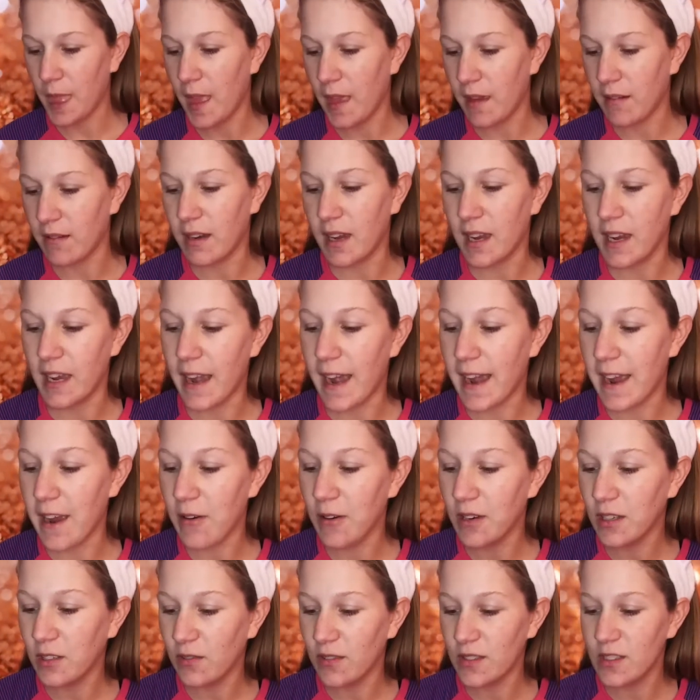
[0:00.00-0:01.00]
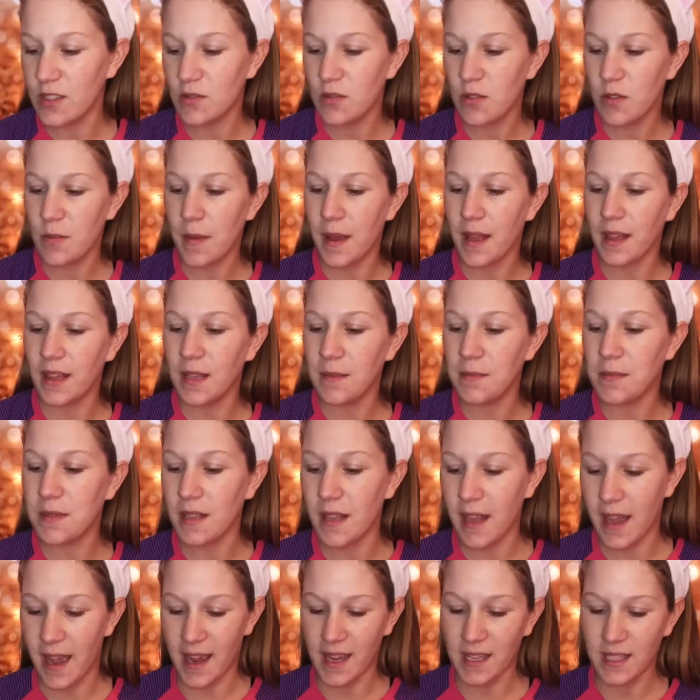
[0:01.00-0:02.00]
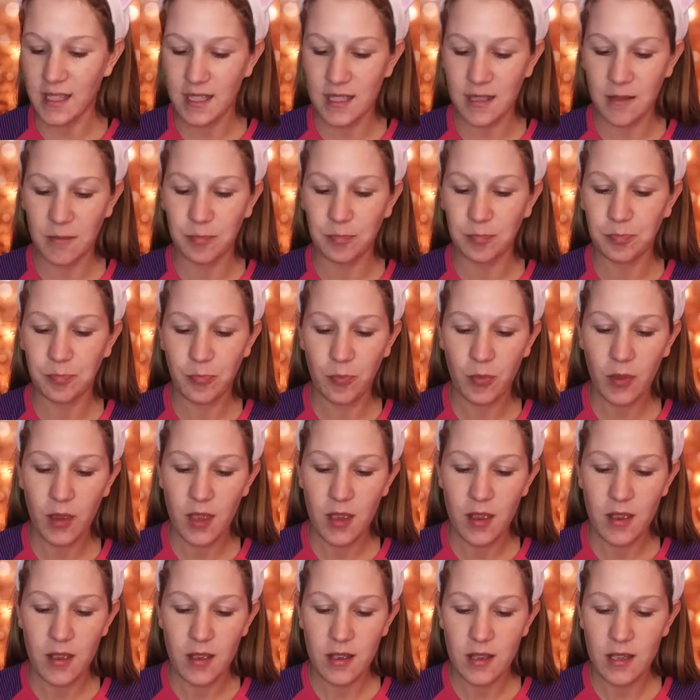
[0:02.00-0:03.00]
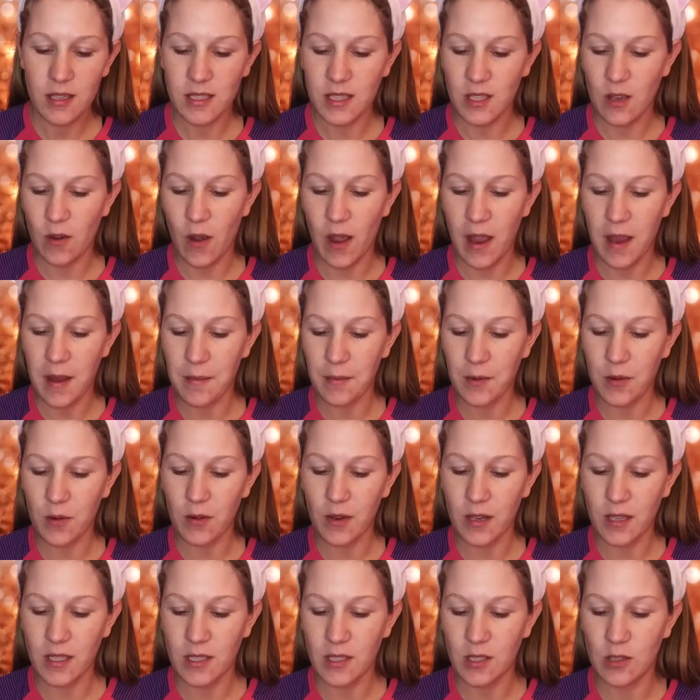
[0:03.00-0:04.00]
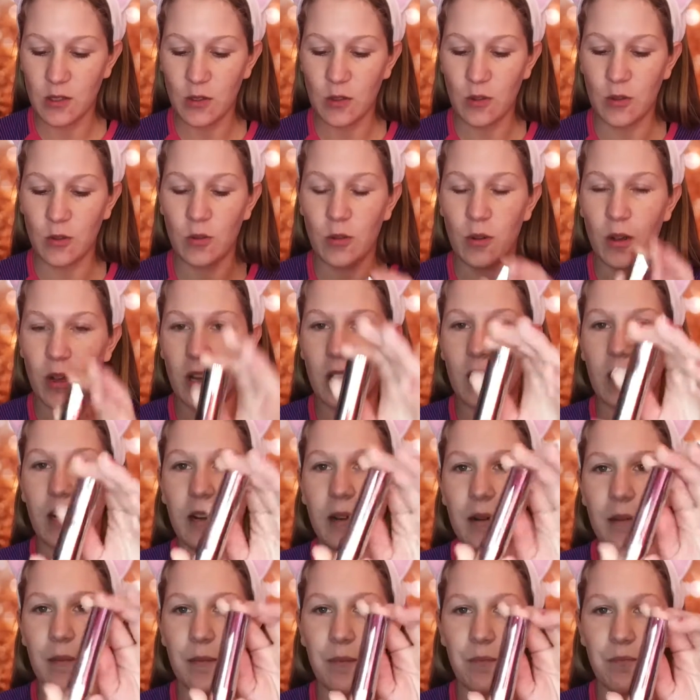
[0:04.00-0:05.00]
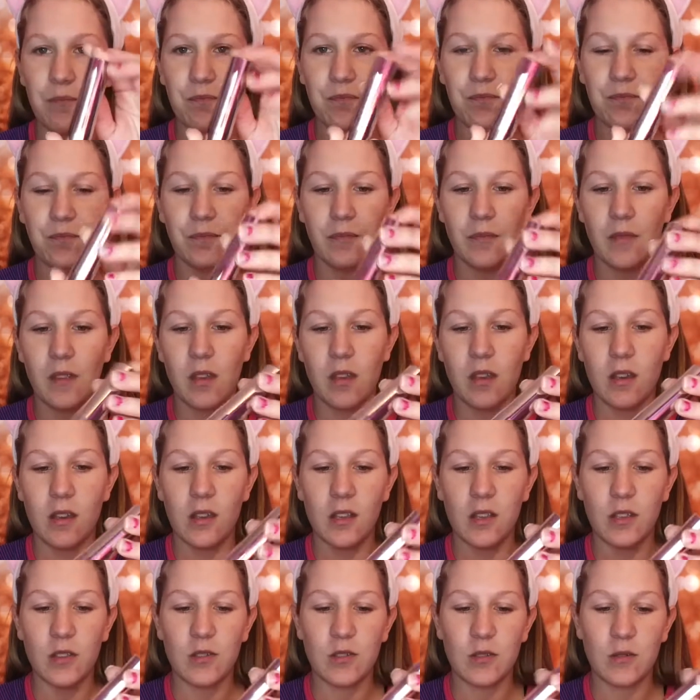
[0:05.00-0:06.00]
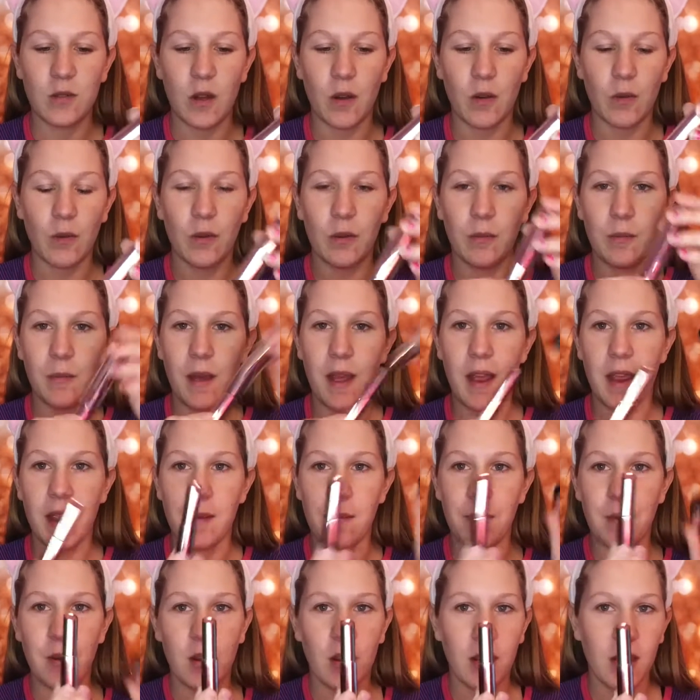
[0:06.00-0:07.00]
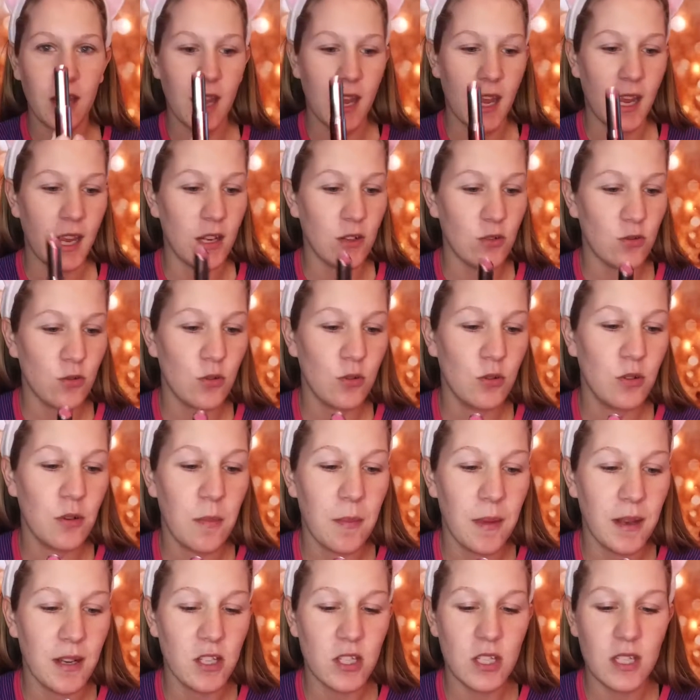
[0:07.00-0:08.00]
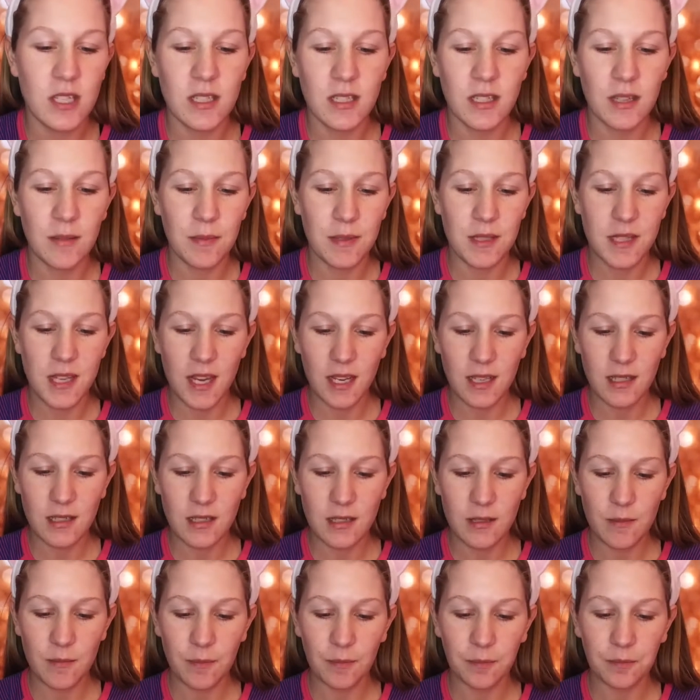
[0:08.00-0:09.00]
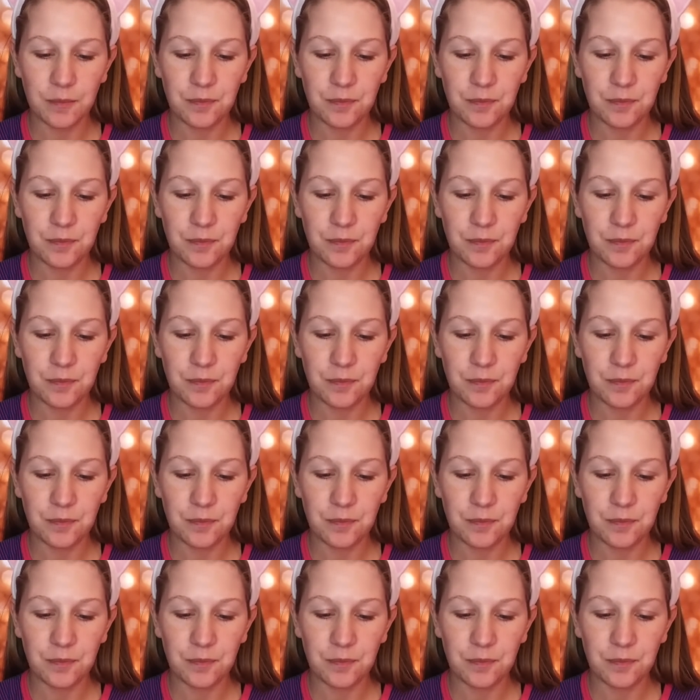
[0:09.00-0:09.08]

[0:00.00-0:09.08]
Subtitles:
Okay, I always finish with my lips last, so I'm going to use one of my Mary Kay True Dimensions lipsticks.